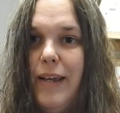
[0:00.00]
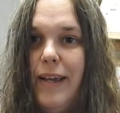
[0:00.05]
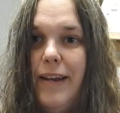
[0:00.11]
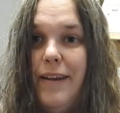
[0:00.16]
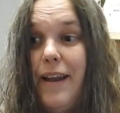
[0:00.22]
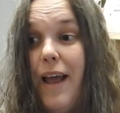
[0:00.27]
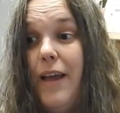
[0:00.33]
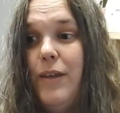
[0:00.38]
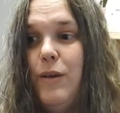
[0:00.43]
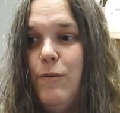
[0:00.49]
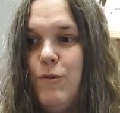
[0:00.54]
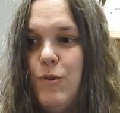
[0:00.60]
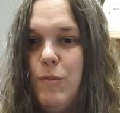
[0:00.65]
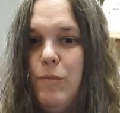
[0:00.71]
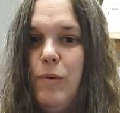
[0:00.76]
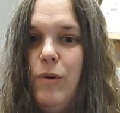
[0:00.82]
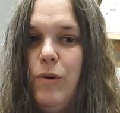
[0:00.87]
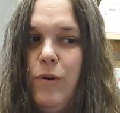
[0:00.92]
not
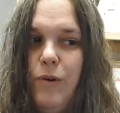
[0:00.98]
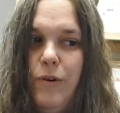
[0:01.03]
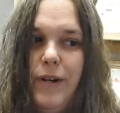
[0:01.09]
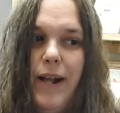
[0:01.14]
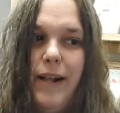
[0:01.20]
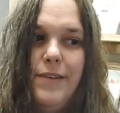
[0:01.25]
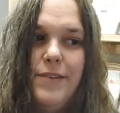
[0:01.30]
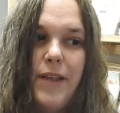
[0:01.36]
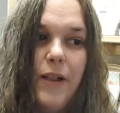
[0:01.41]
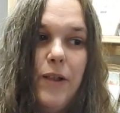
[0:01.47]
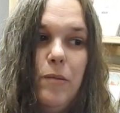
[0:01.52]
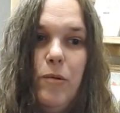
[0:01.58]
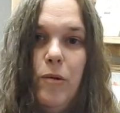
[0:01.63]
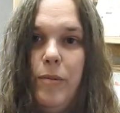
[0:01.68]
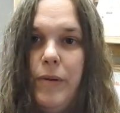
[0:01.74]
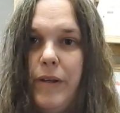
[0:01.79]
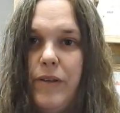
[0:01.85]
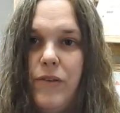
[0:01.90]
usable or not
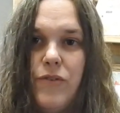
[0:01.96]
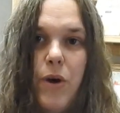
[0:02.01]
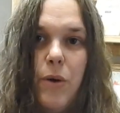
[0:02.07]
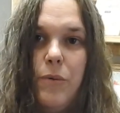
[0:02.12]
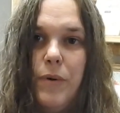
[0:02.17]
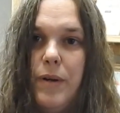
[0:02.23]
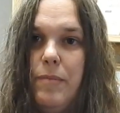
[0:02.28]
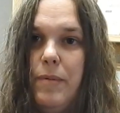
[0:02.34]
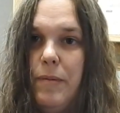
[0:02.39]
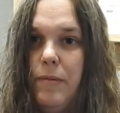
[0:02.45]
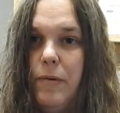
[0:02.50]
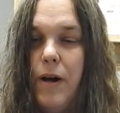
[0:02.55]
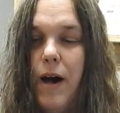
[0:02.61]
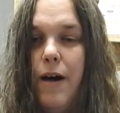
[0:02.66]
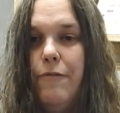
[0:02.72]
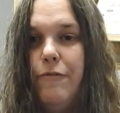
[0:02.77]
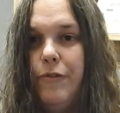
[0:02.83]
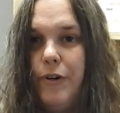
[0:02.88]
sellable because it's already been
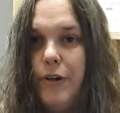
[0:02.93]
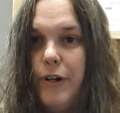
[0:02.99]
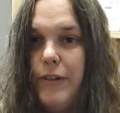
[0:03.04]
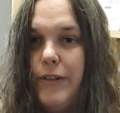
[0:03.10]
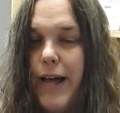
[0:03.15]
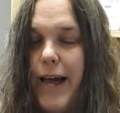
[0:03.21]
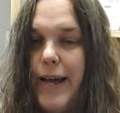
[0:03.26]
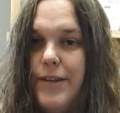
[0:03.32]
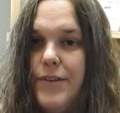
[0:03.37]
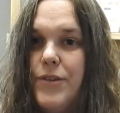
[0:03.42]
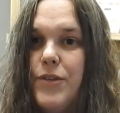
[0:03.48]
cut for a class.